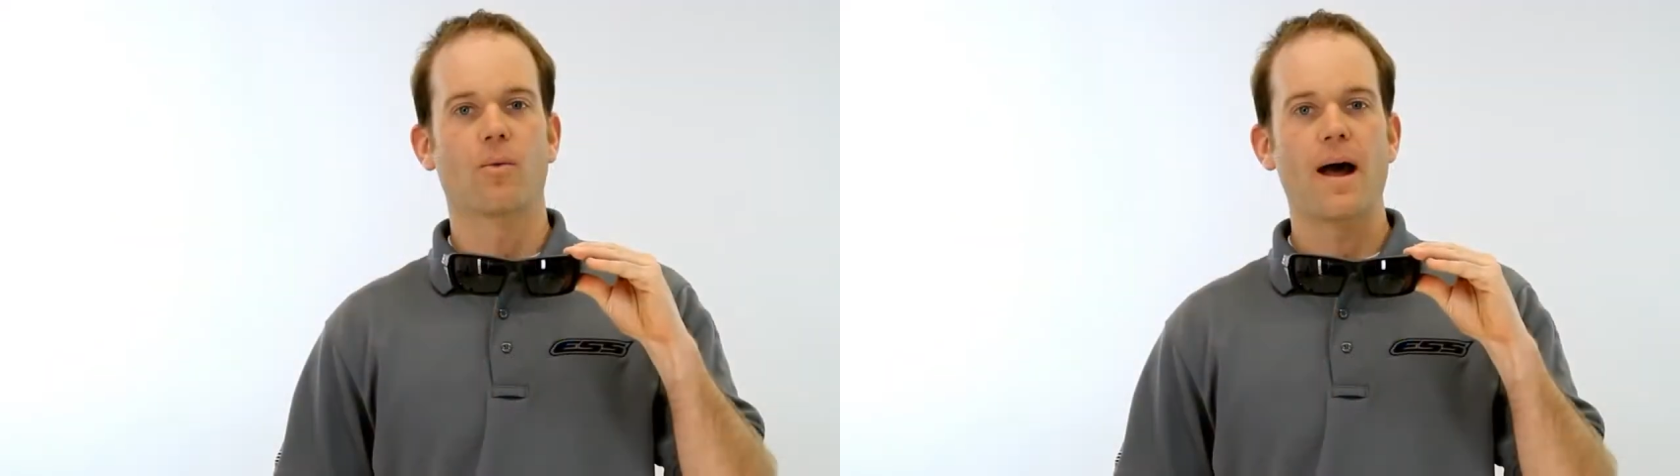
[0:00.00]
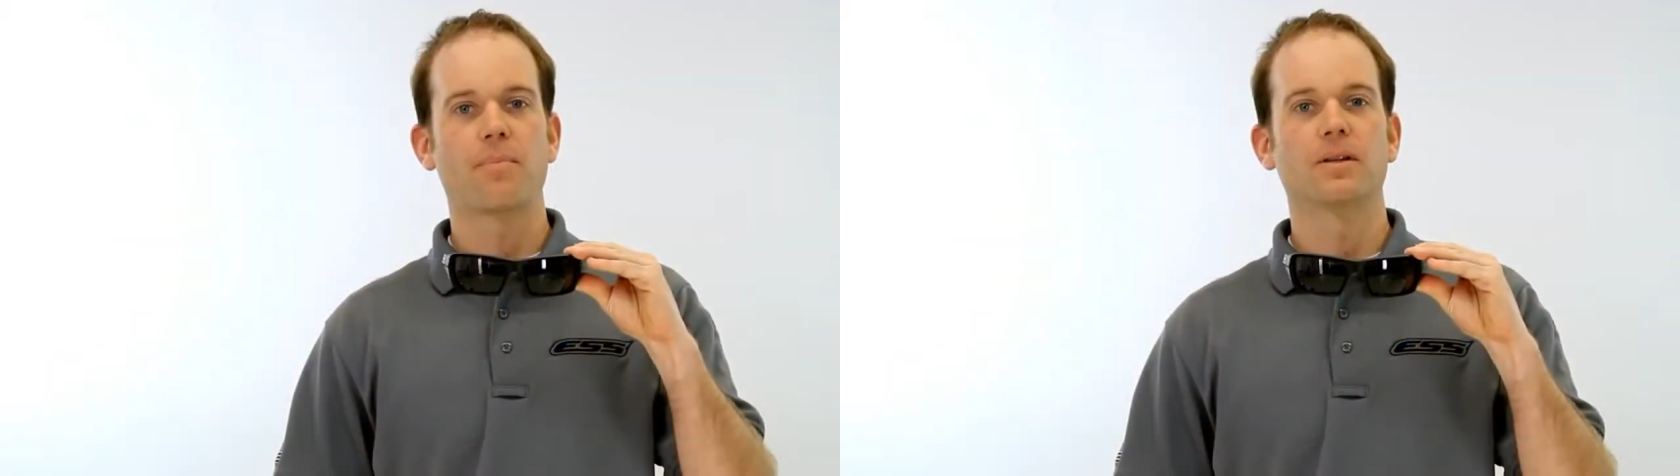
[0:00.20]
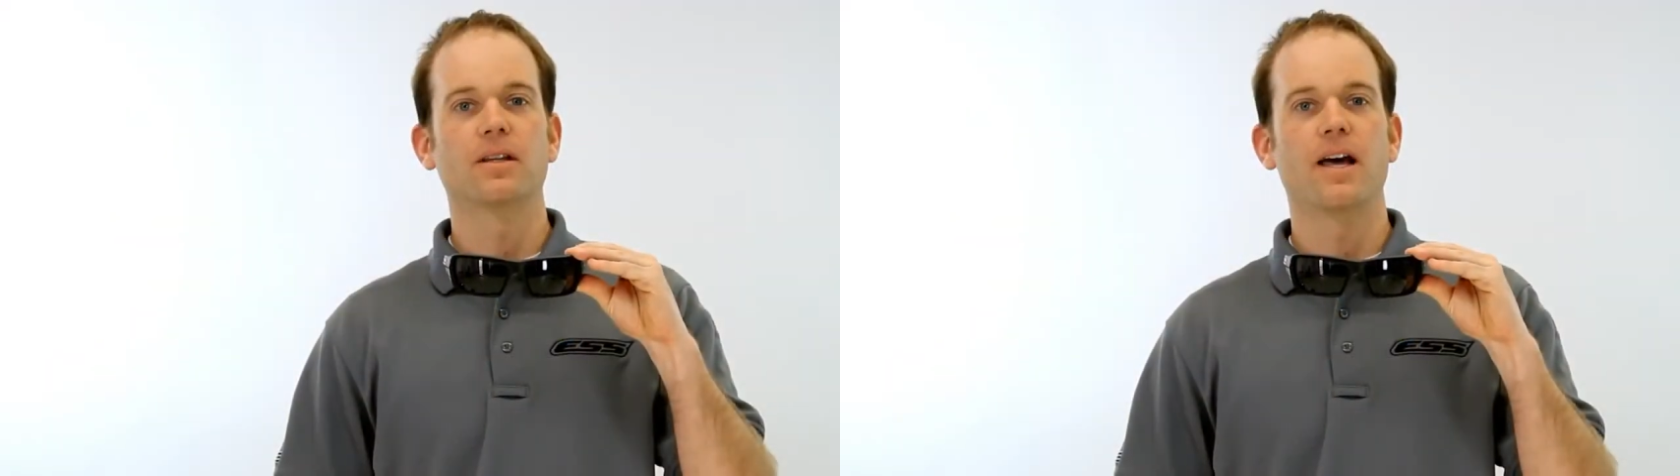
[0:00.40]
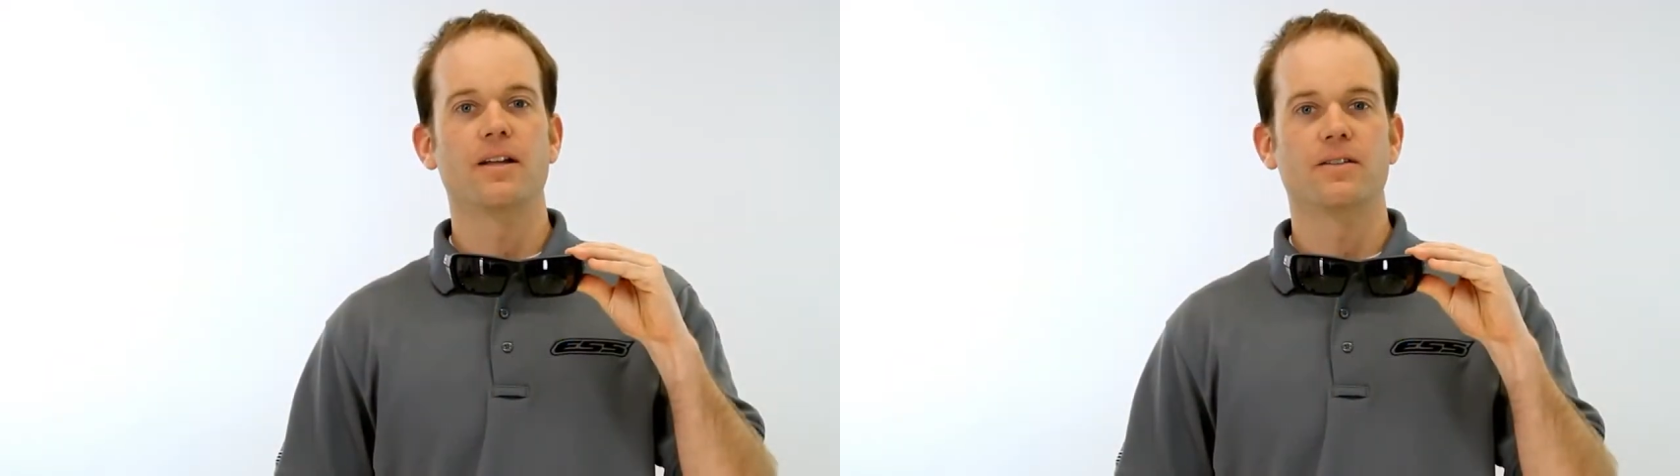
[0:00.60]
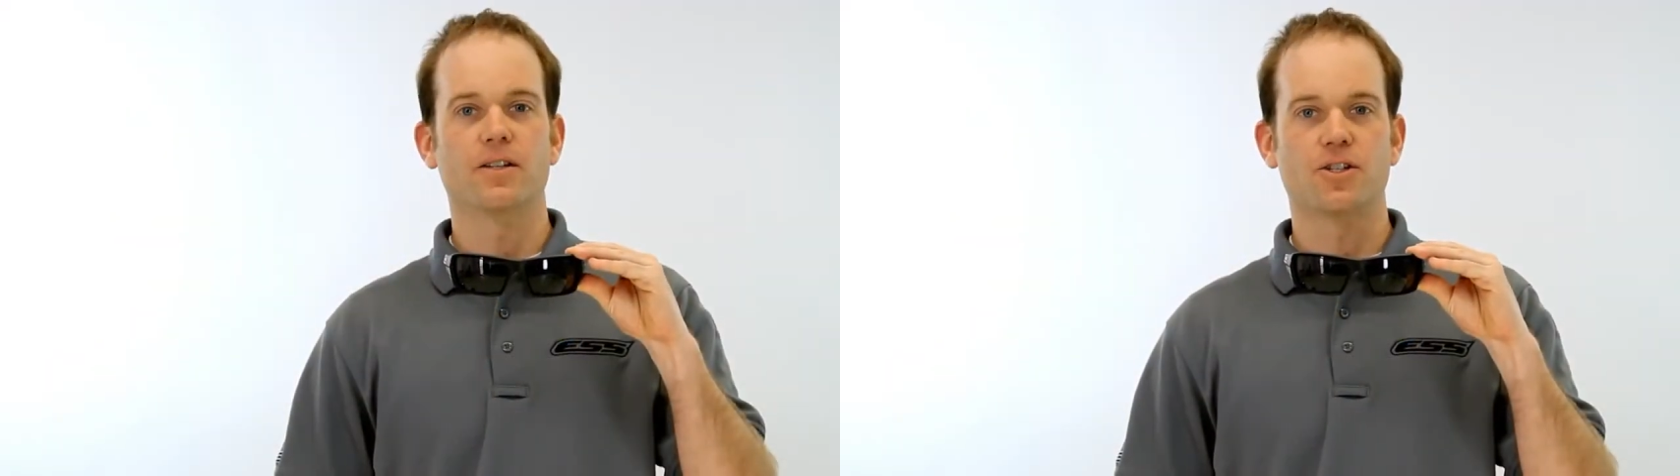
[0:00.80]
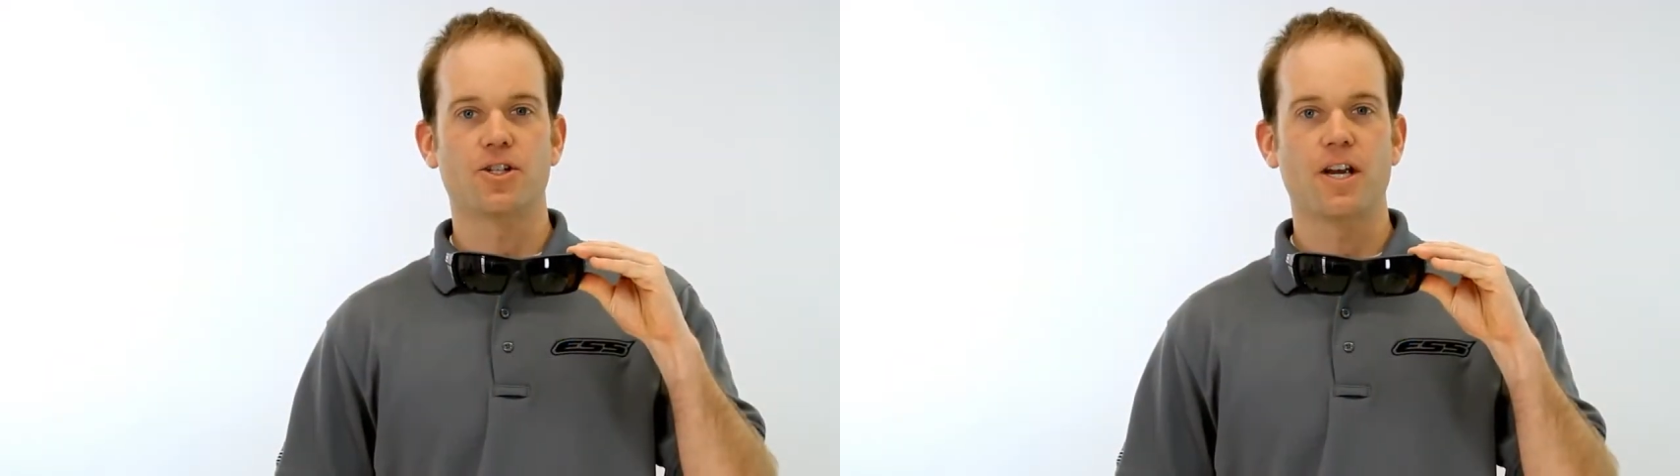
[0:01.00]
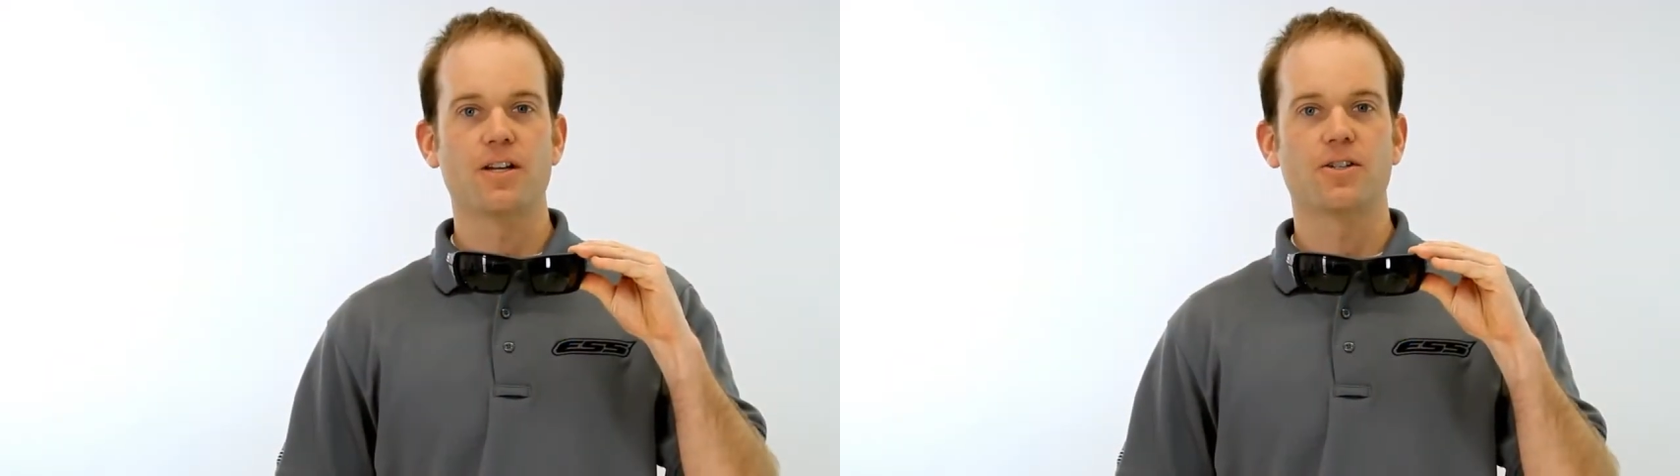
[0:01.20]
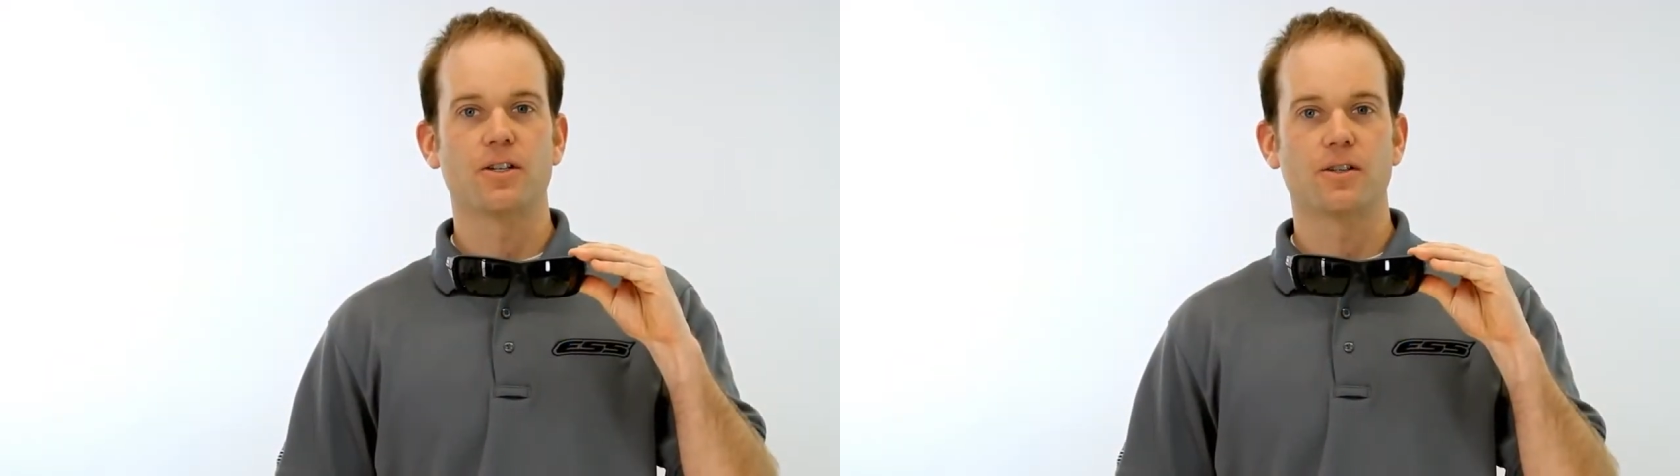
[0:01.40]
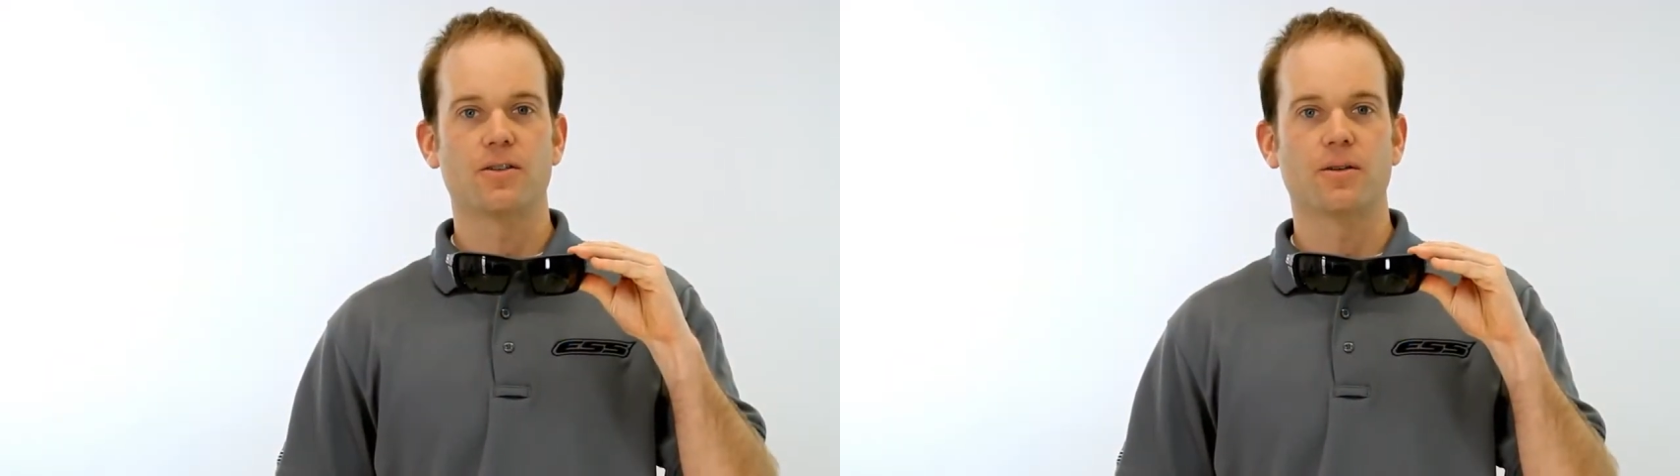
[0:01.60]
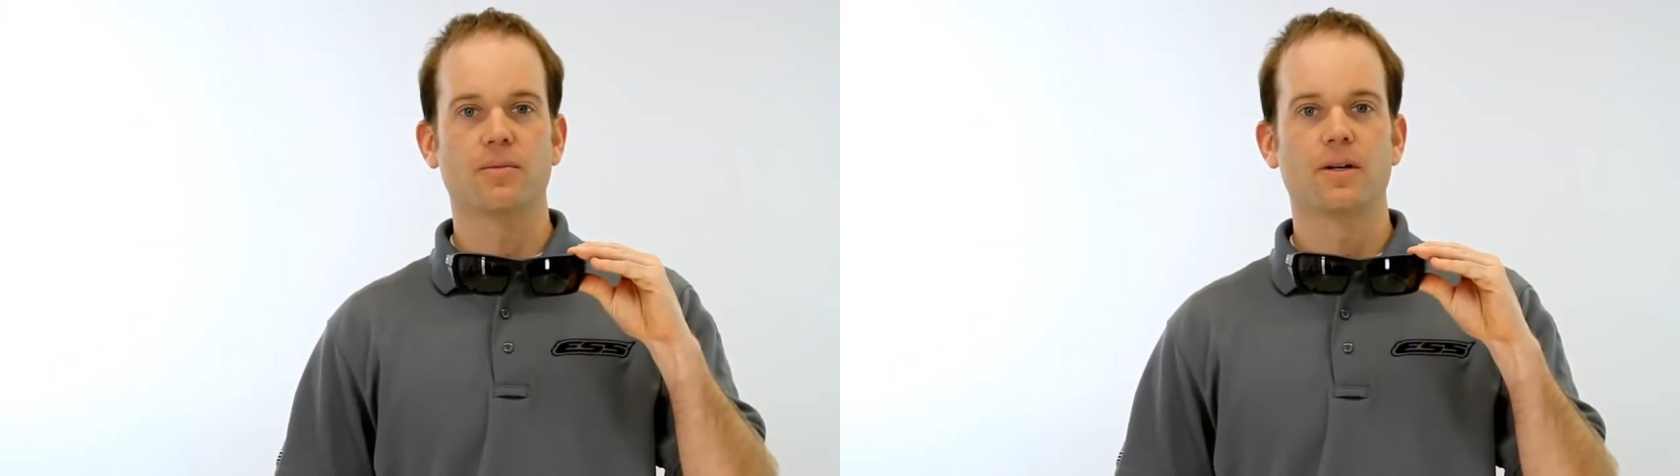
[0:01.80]
Rapid Lens Exchange
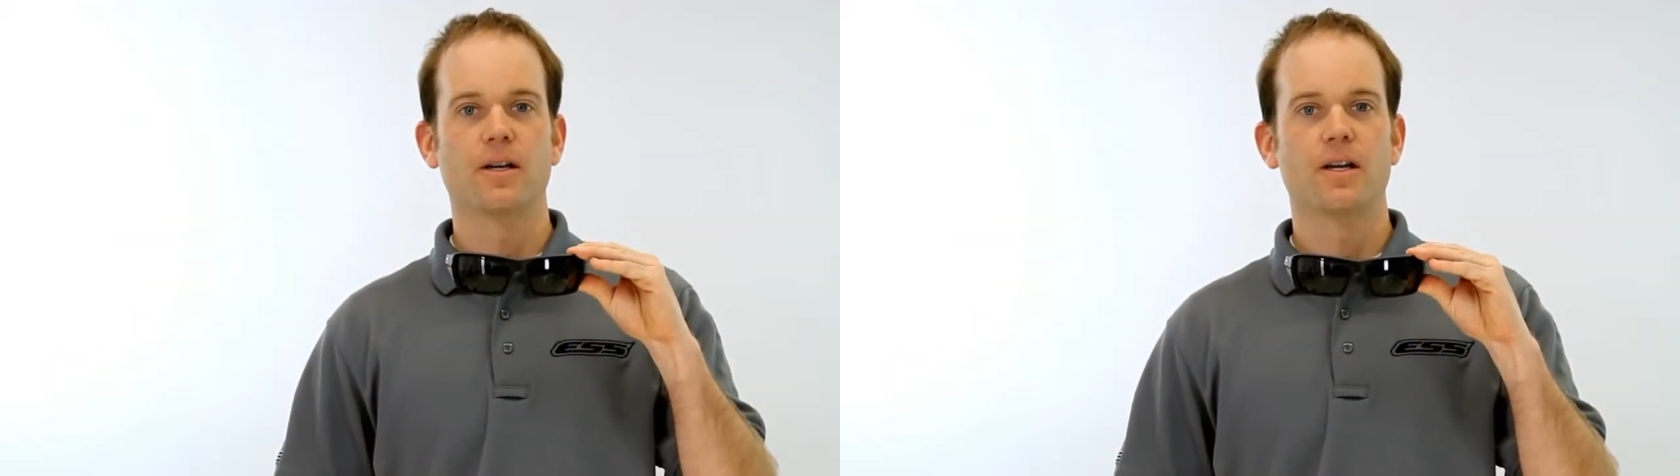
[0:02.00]
System